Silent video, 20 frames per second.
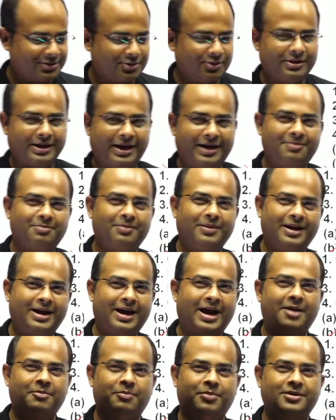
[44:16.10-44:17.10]
So that may
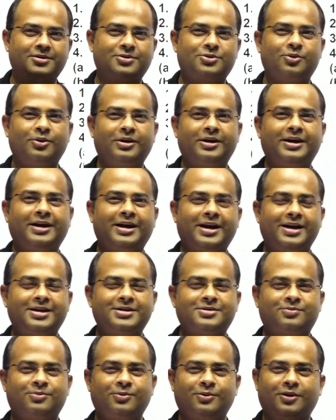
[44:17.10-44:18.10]
happen. So India is
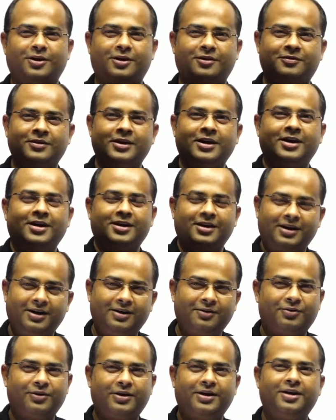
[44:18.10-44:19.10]
full of
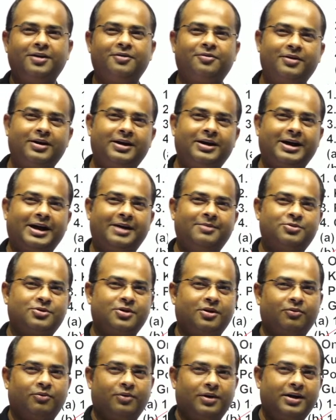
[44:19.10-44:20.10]
different types
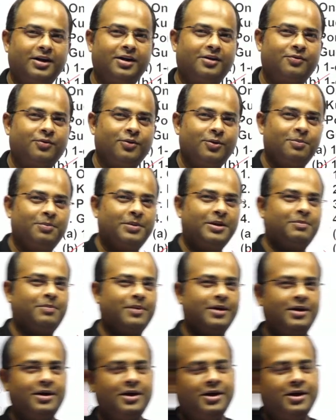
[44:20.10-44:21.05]
of wonderful people.